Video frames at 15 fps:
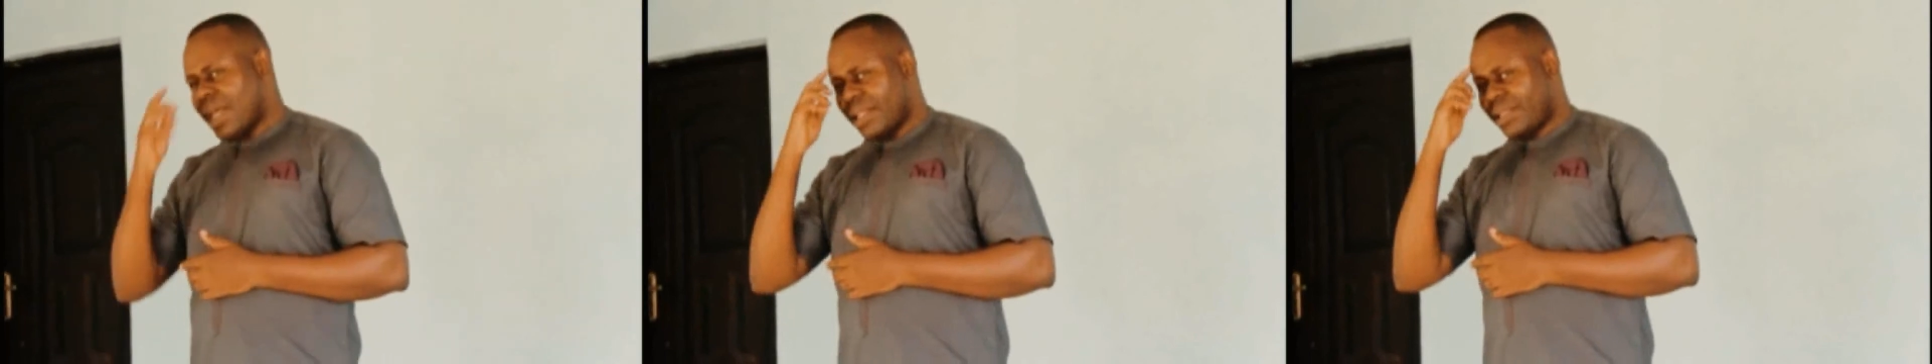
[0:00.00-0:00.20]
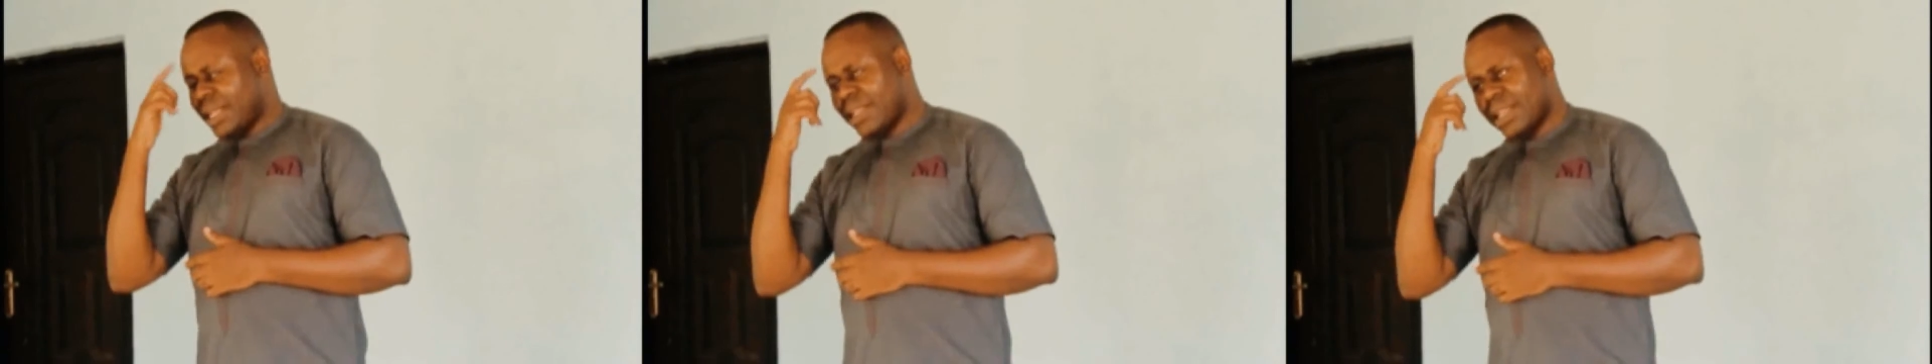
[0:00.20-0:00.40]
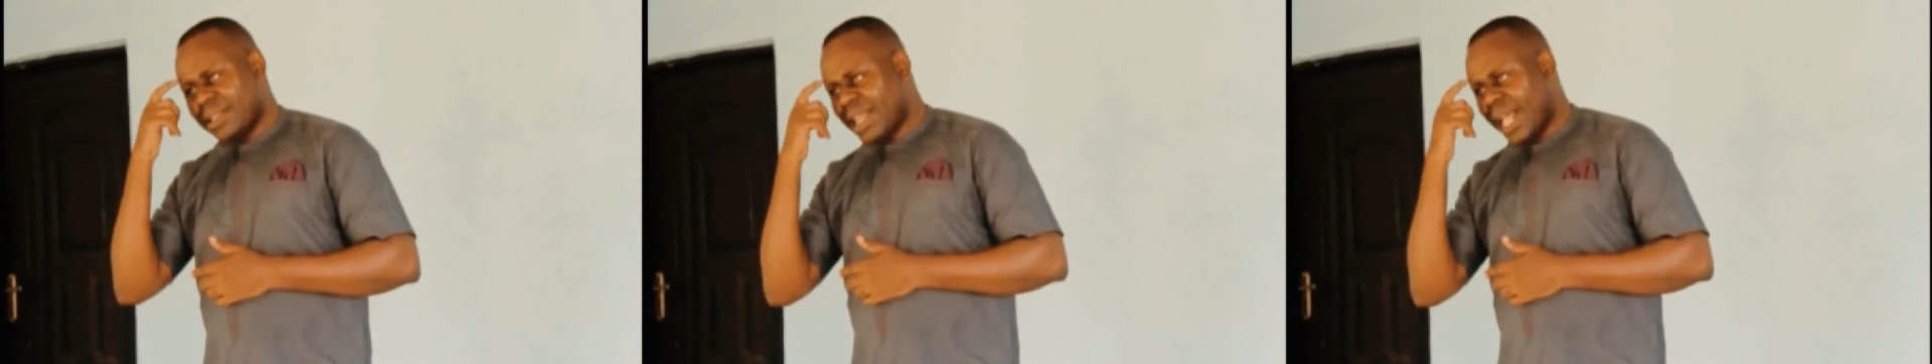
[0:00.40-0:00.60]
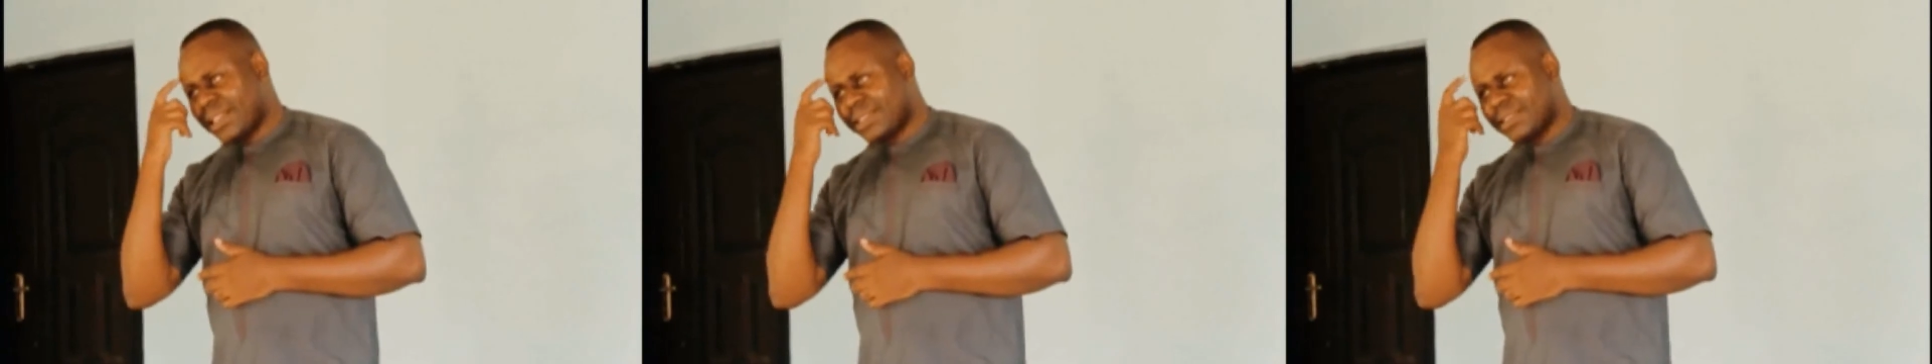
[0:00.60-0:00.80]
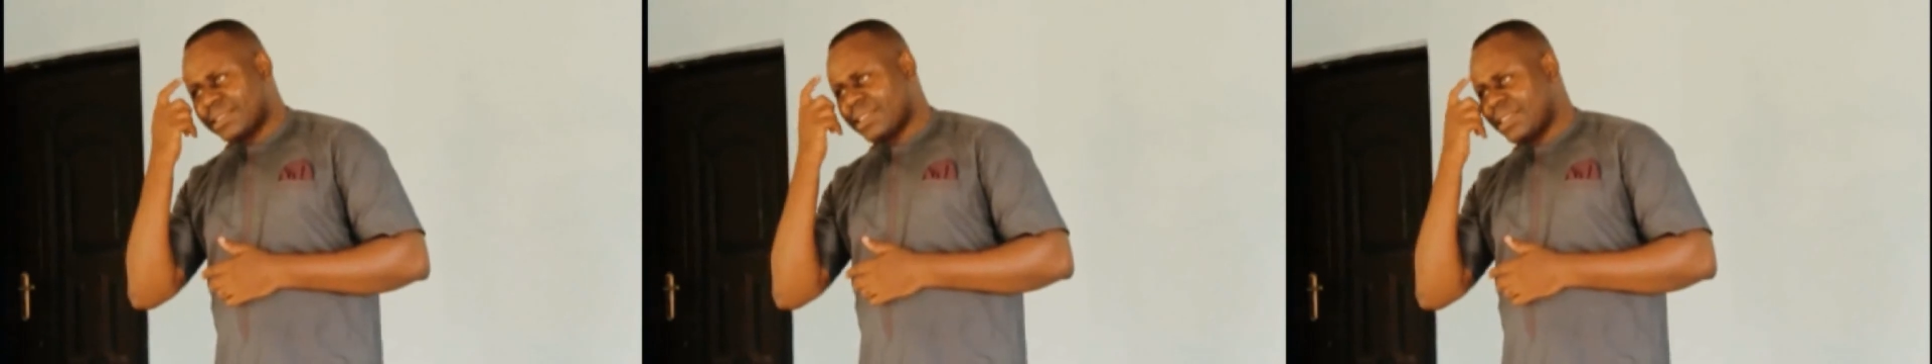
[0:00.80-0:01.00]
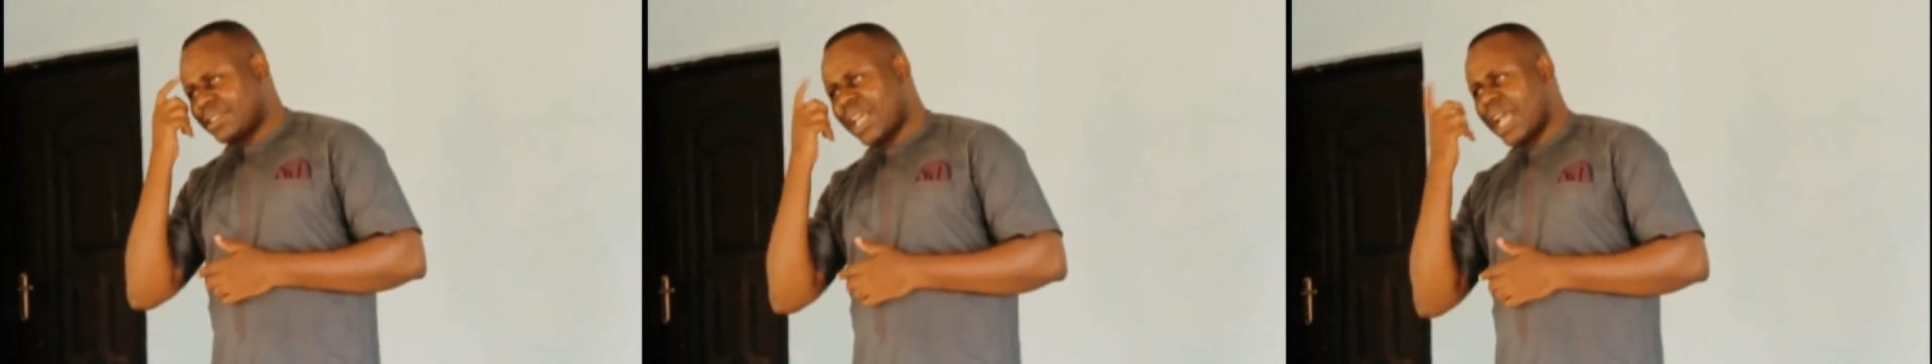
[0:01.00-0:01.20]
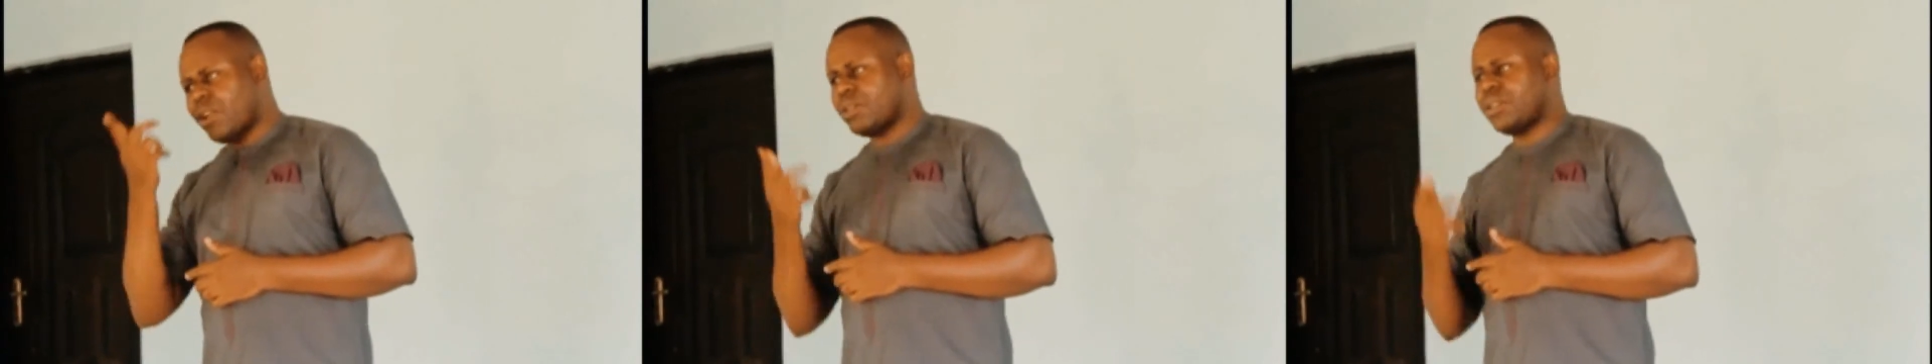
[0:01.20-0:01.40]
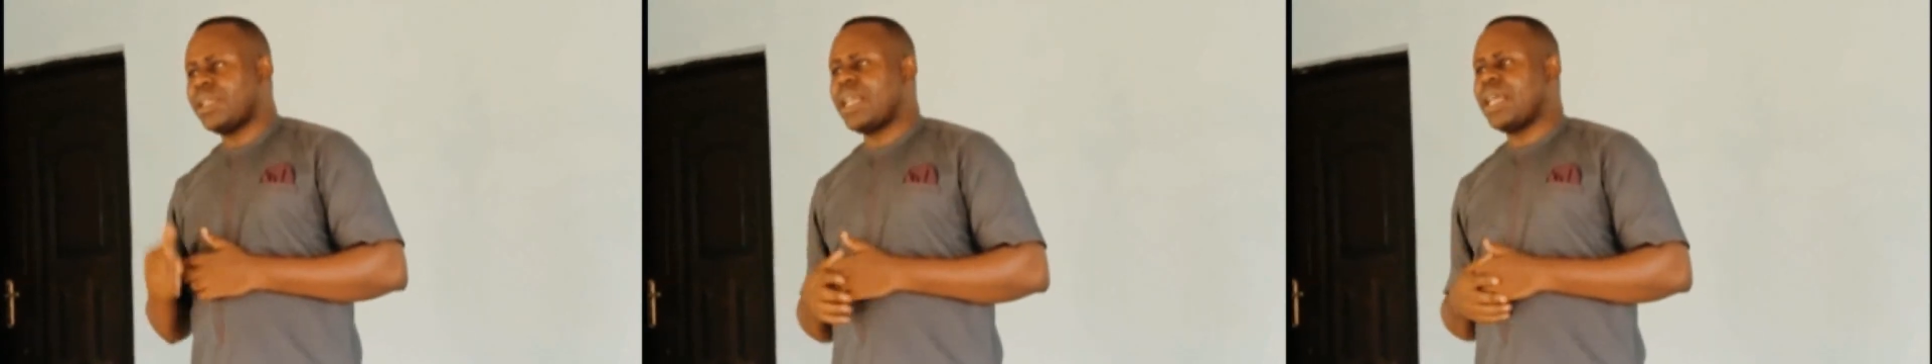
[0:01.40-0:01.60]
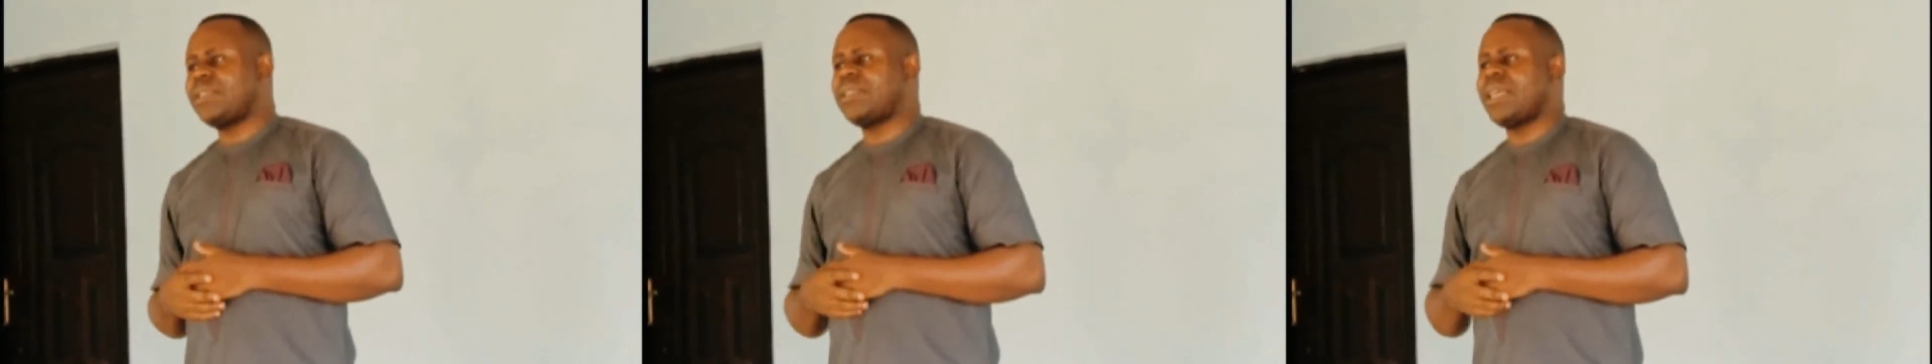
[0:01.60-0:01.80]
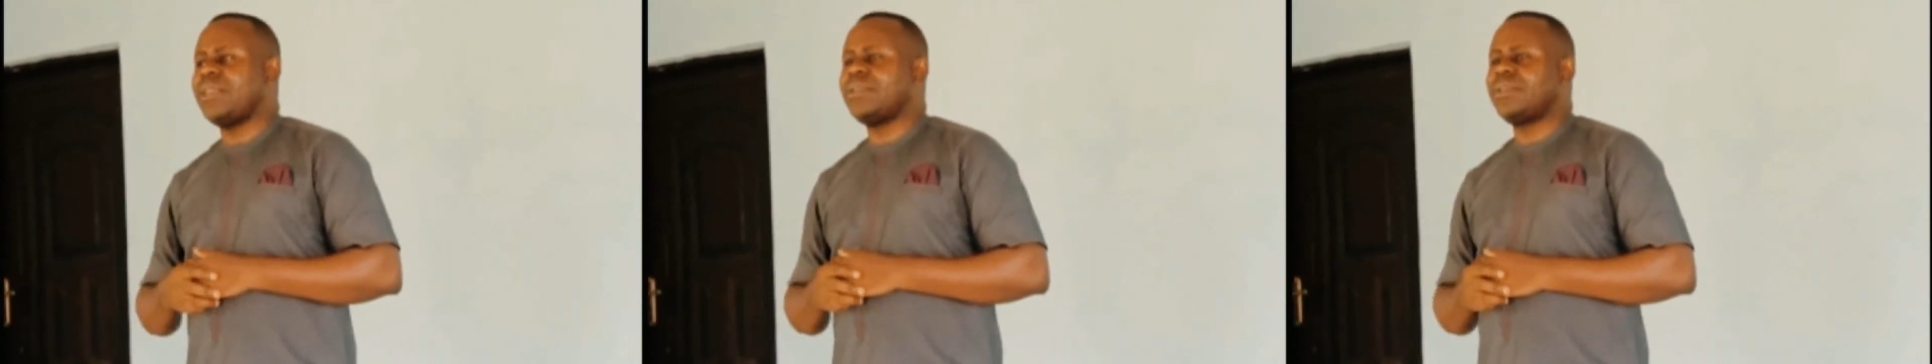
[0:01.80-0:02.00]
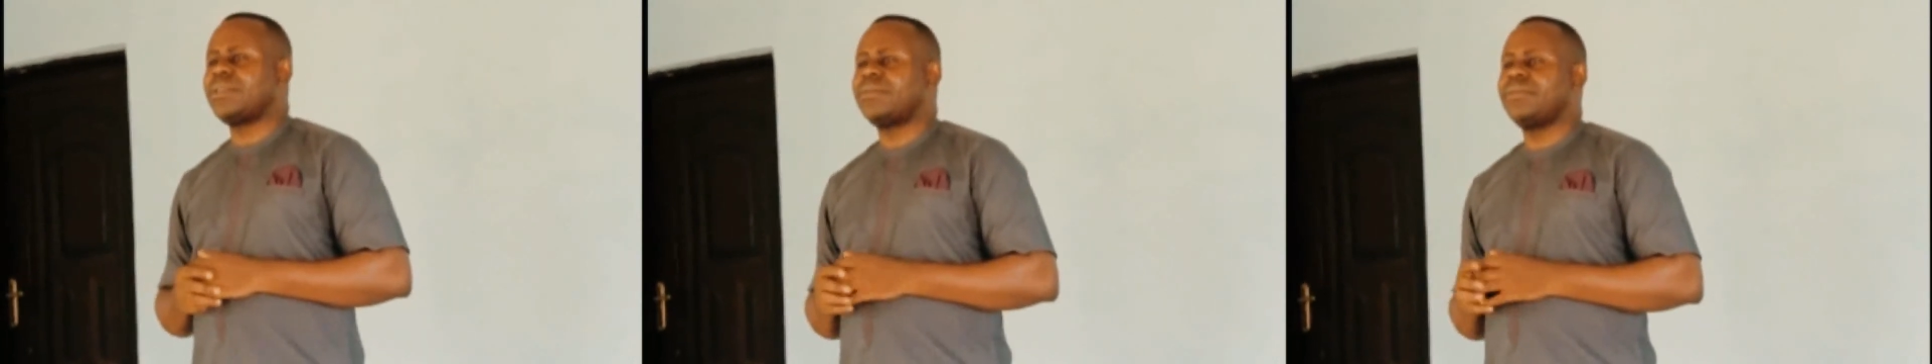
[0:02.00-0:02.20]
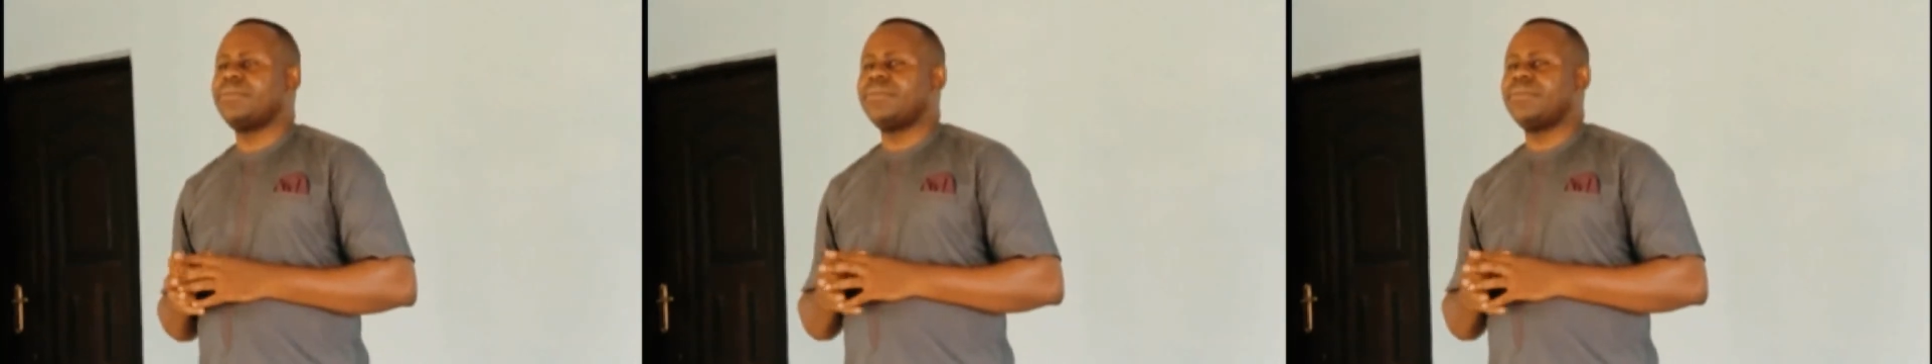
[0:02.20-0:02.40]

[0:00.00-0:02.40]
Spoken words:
I think that child doesn't get sense.